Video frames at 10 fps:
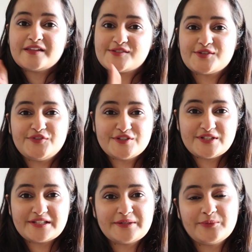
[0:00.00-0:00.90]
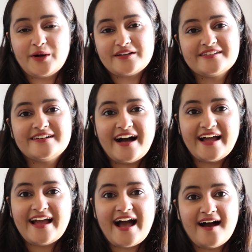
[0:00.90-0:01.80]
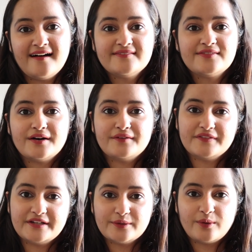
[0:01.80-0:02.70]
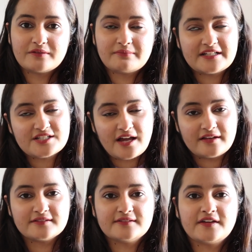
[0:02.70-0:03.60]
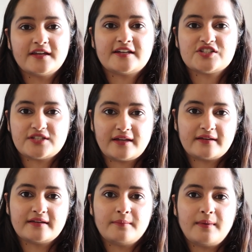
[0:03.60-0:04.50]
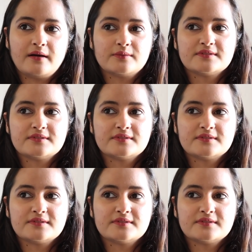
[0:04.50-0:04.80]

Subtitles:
So for drinking water, I have a video on my channel where I shared about